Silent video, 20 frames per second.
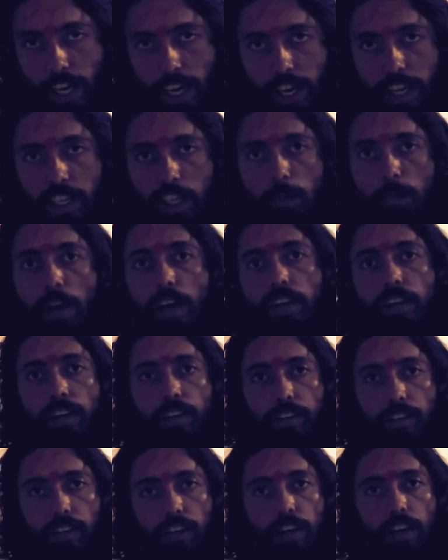any
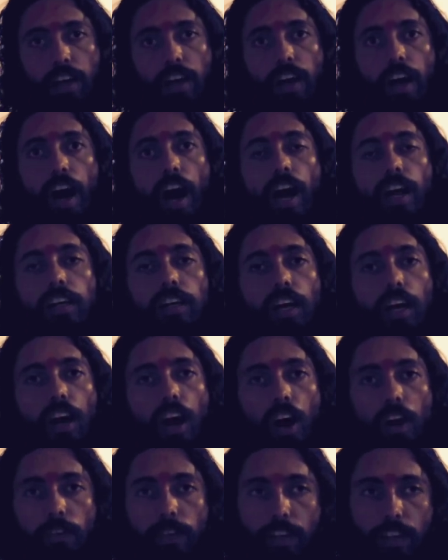manner. I
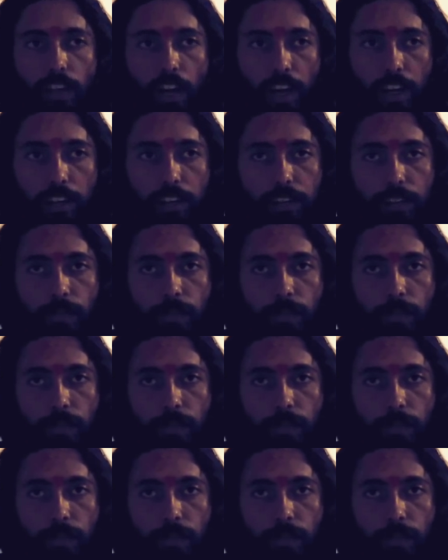allow ANI